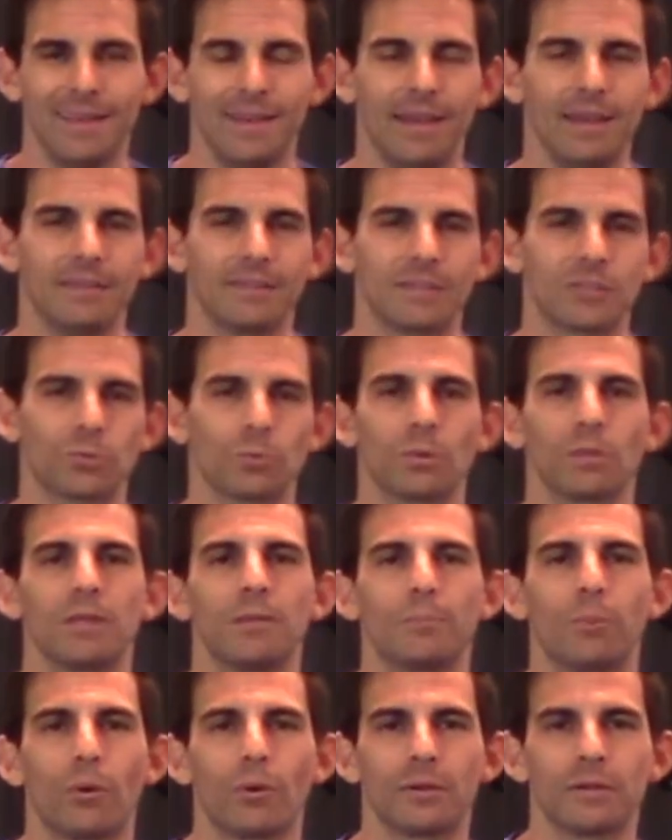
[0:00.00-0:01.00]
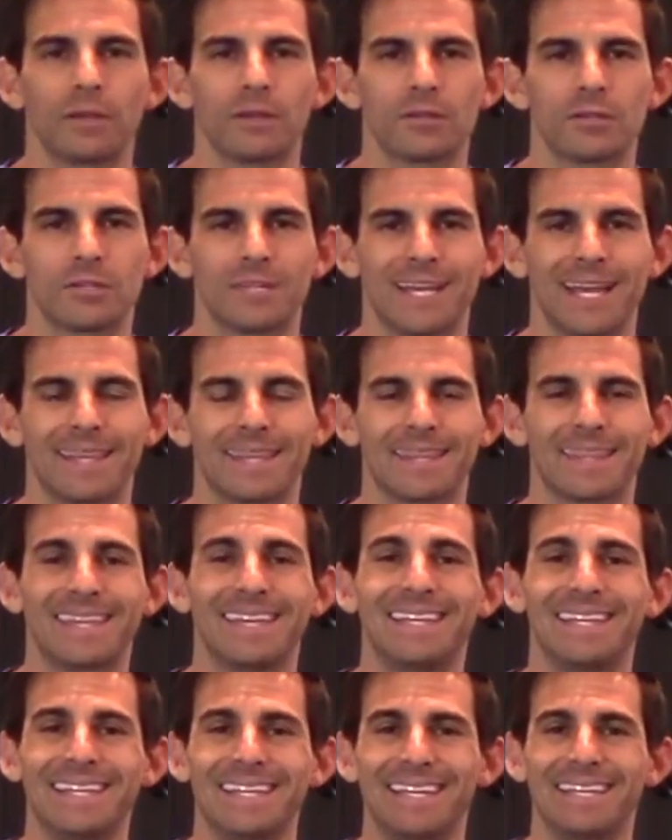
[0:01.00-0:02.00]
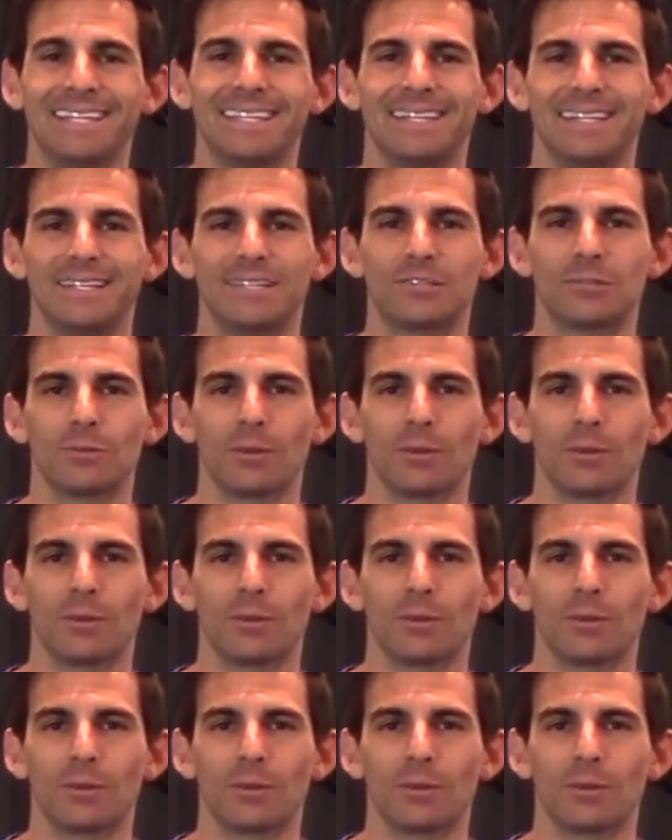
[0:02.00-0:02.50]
And that's really important to understand that the knee needs